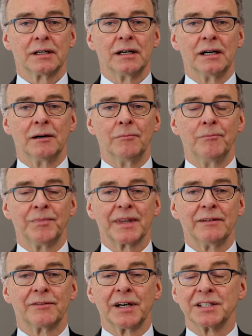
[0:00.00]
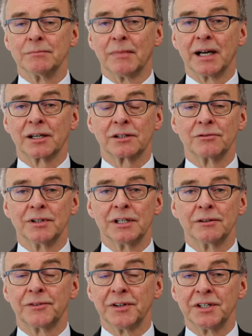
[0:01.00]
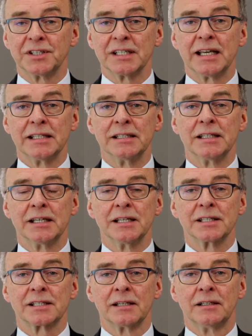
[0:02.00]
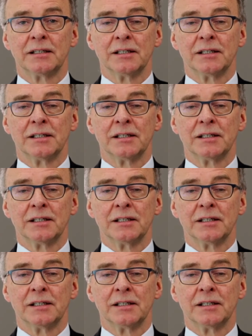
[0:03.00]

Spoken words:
In fact, in my career of 38 years,